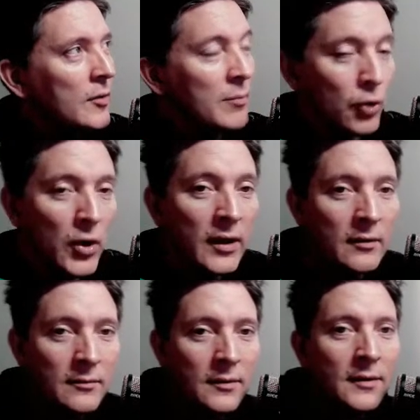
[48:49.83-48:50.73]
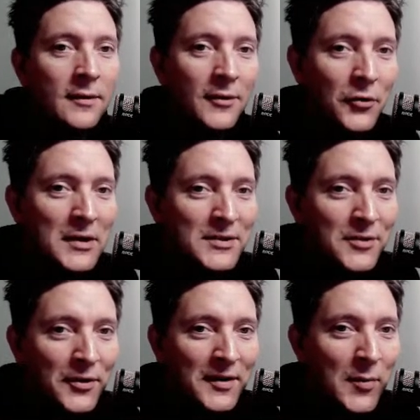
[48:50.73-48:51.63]
Bruni, Christ the
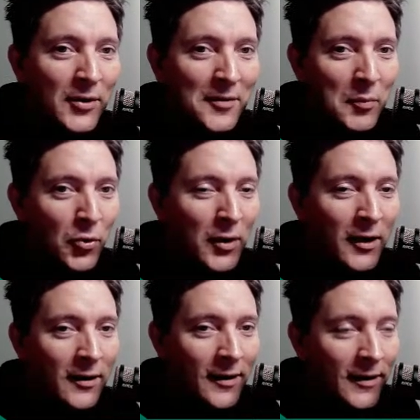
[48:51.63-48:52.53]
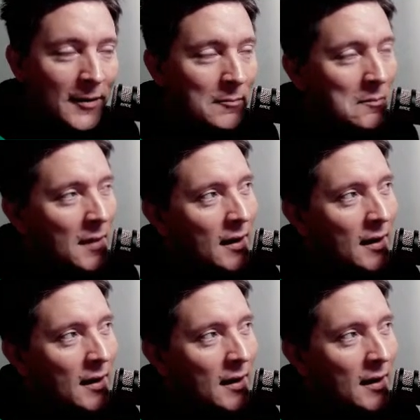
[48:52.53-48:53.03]
Redeemer, the Bruni, and